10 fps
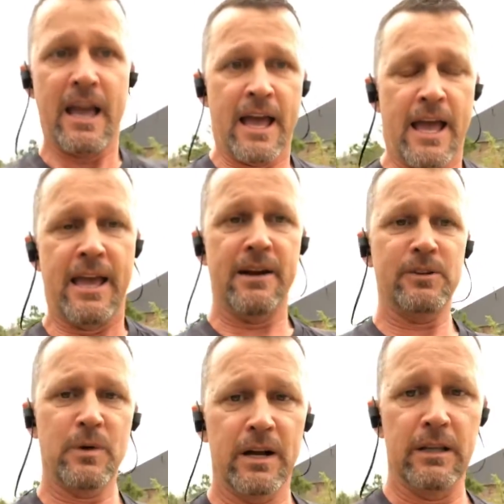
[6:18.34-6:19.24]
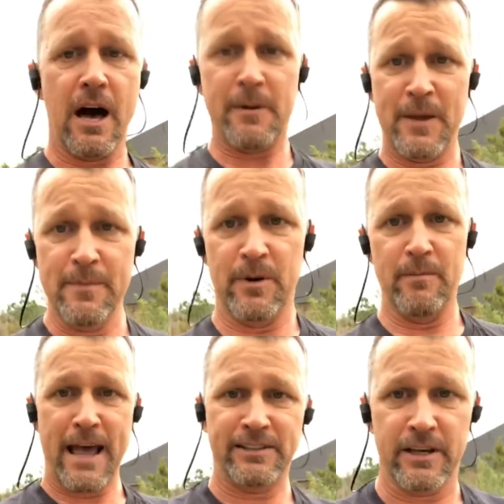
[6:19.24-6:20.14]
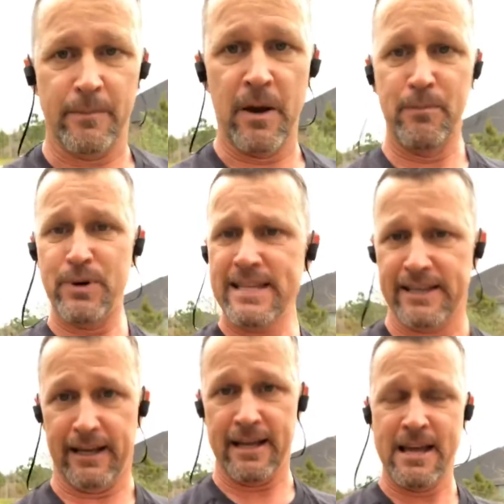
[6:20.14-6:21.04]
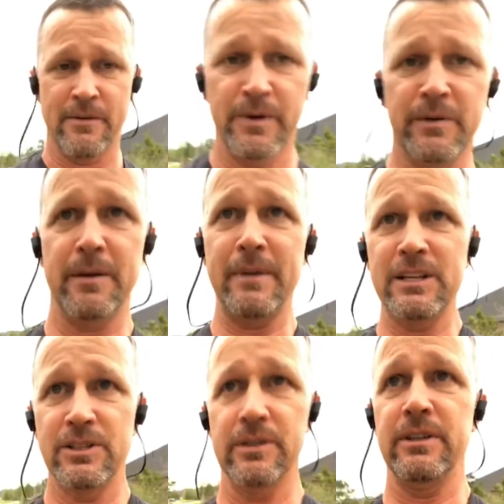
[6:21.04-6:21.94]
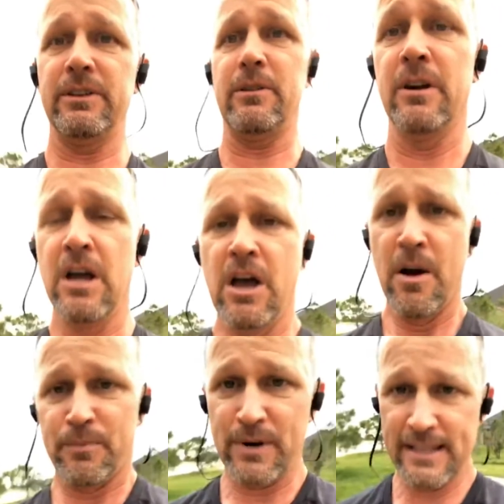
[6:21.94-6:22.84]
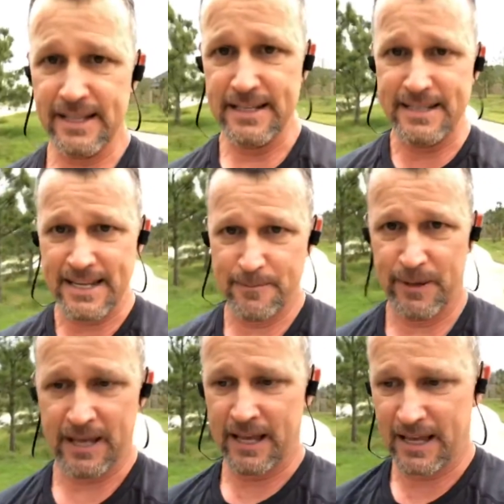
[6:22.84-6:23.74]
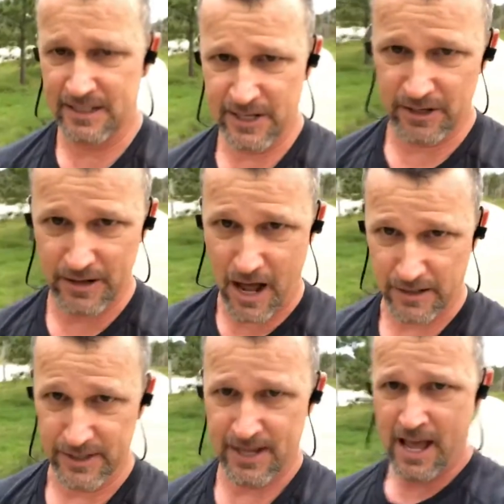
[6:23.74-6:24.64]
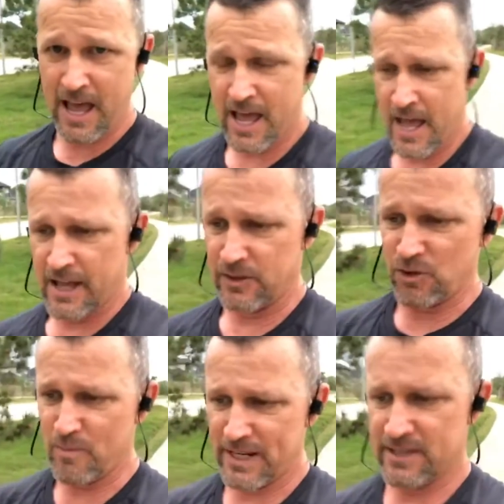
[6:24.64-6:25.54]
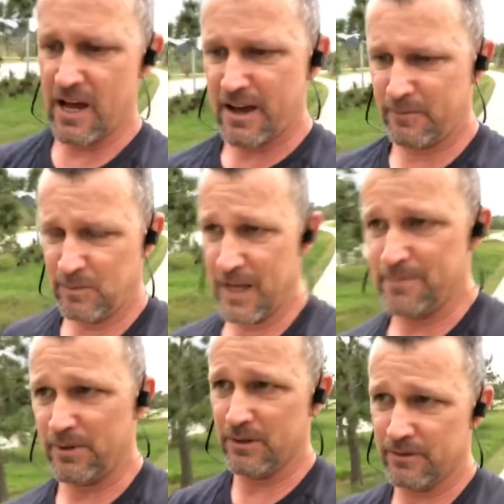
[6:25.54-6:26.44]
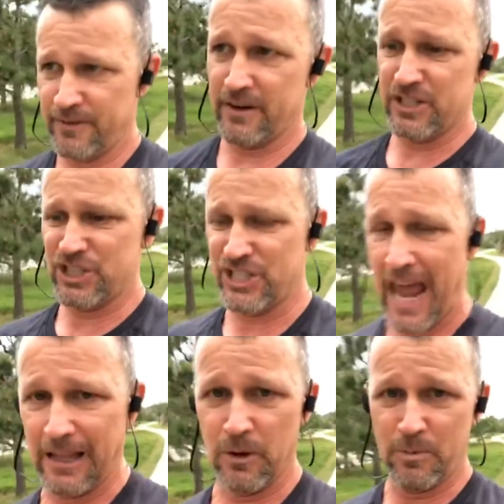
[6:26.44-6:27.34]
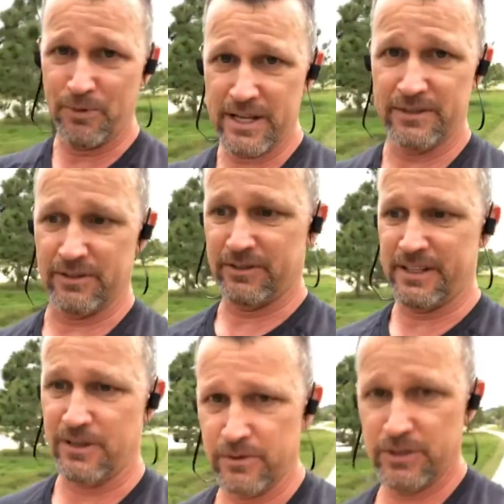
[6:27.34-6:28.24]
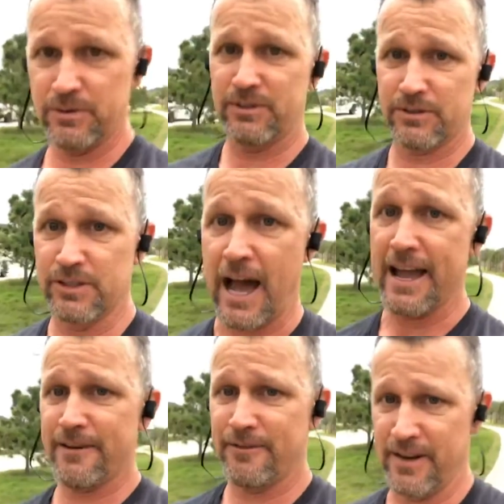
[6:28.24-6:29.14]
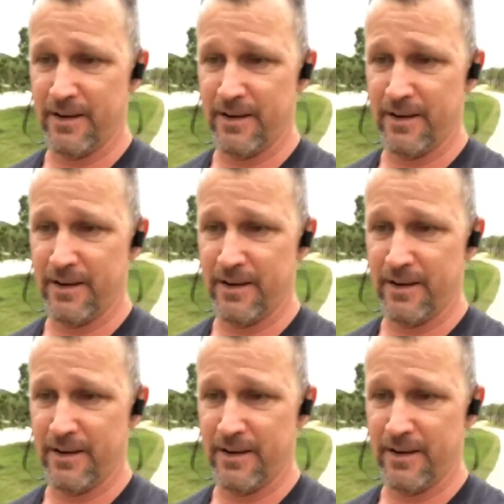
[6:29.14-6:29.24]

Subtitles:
Here's where a lot of people mess up, breathing. We want to make sure that you're breathing deep into your lungs. And so many times people are very shallow breathers. They don't use their diaphragm.